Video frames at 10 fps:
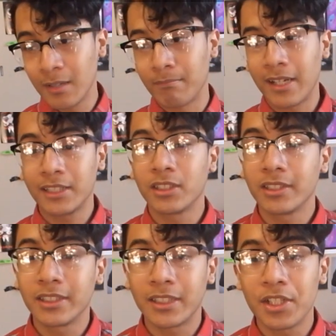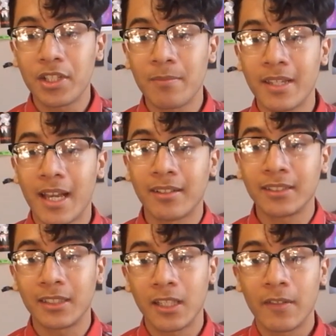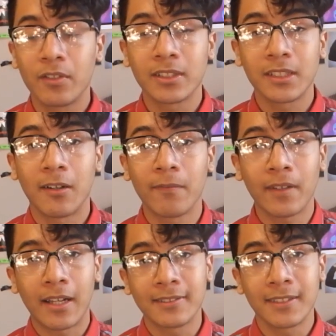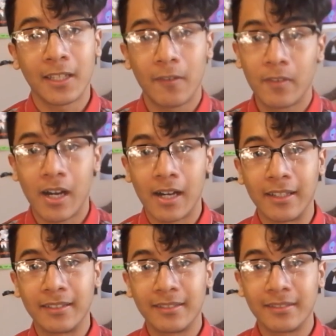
My church is teaching me how to love yourself and how to love God.